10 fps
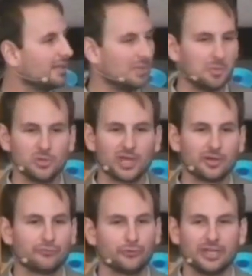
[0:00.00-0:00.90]
Maybe you
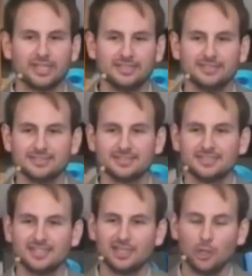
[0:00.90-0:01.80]
had a friend
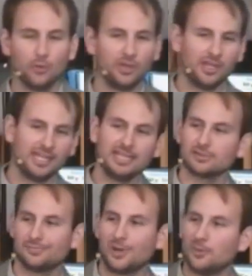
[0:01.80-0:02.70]
who in the heat
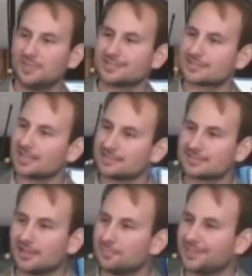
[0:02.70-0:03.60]
of the moment said
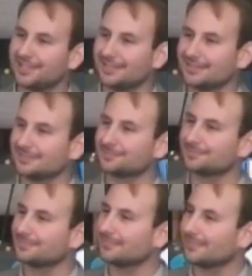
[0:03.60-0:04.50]
something
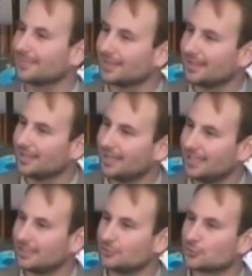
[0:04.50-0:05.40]

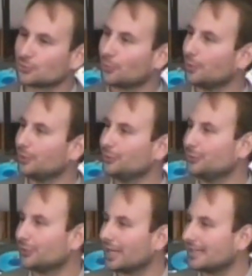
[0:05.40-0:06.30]
and it
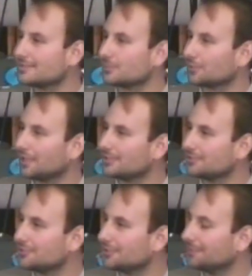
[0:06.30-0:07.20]
destroyed your guys'
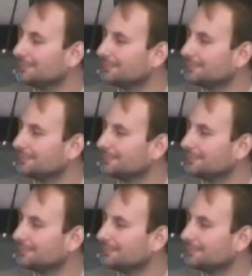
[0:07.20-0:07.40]
relationship.